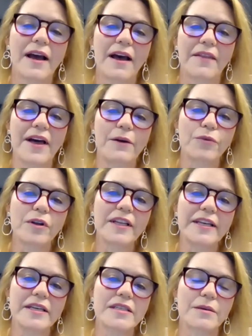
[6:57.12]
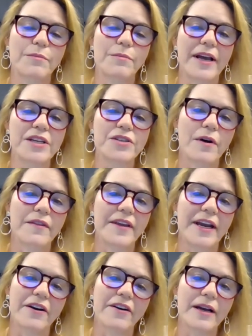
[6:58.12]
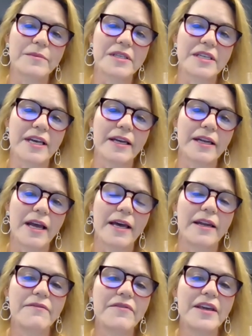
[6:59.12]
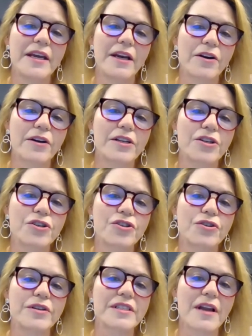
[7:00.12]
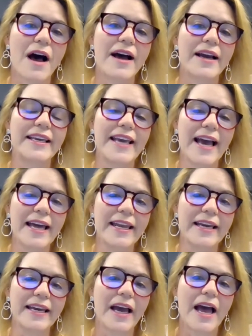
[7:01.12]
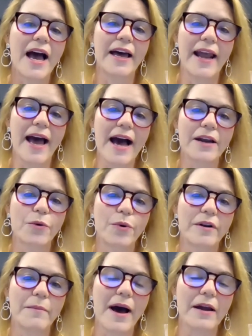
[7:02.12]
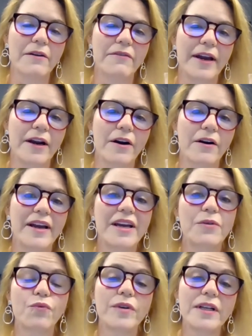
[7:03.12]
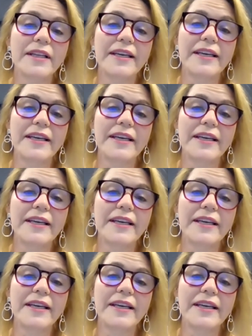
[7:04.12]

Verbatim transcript: That really is the place where all the air comes in. And if the air conditioner is not getting an adequate amount of air, it really